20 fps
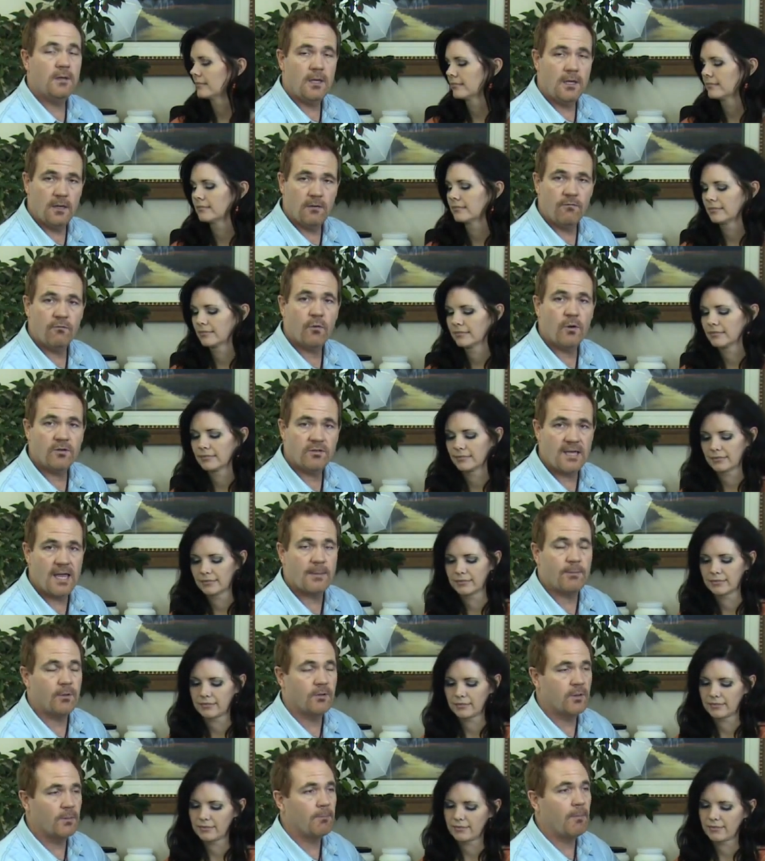Speaker 1: And for
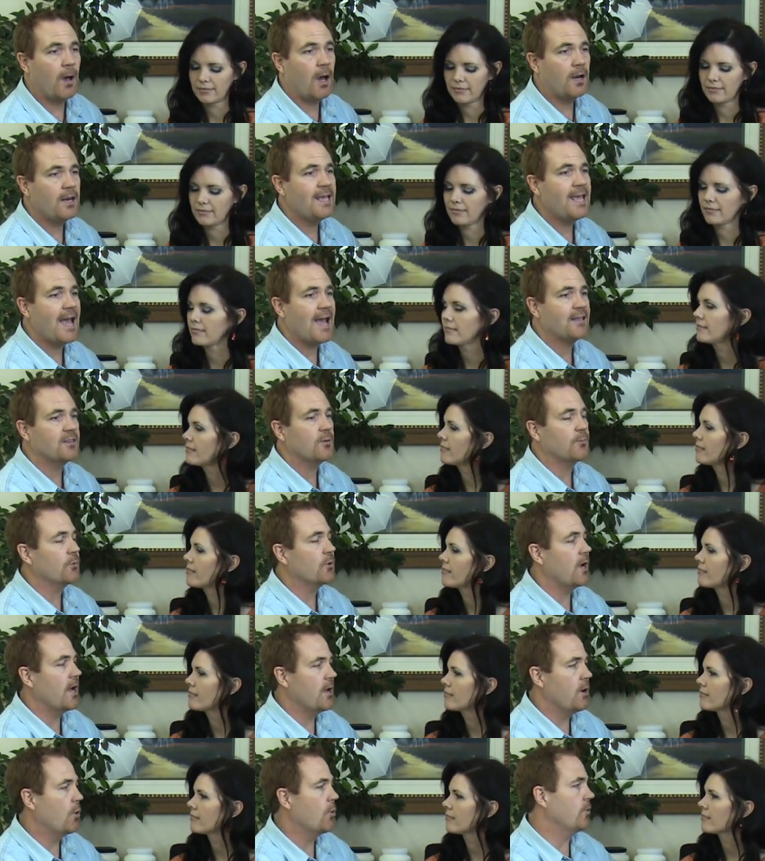example, the body has a
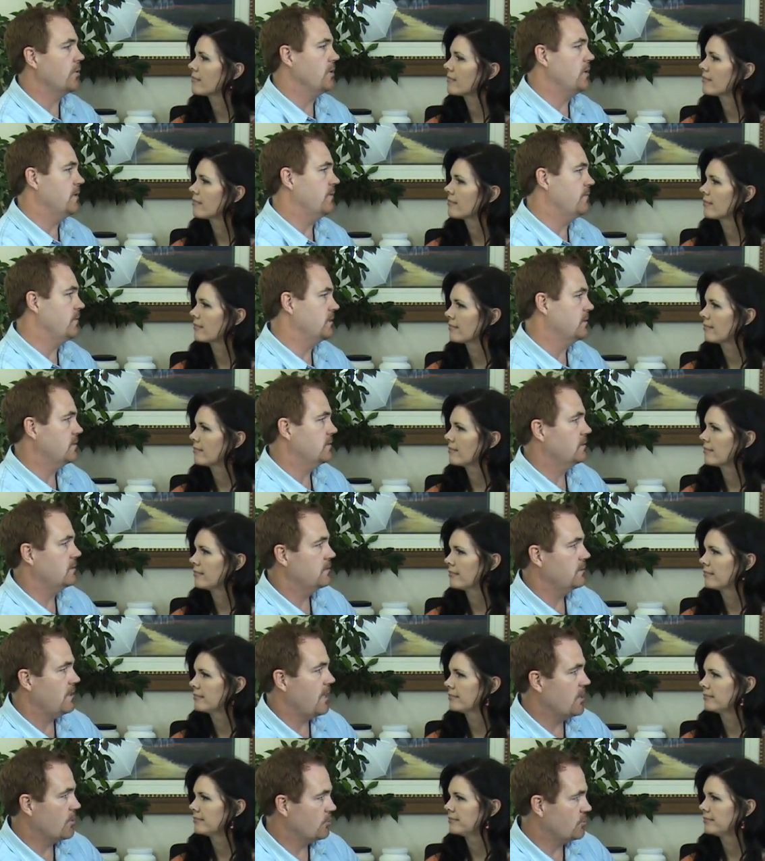priority of
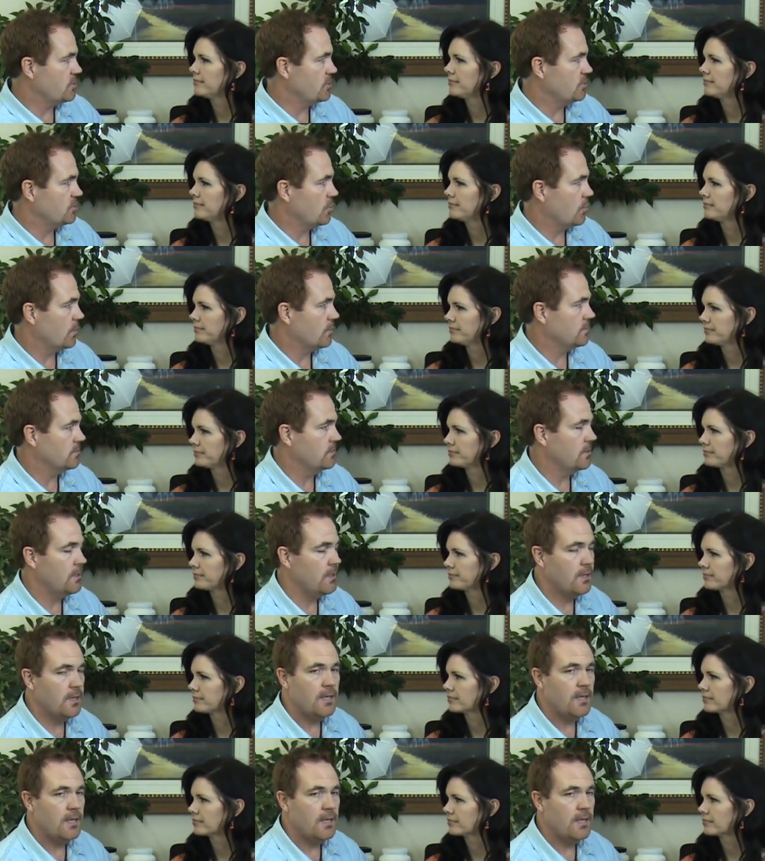its energy source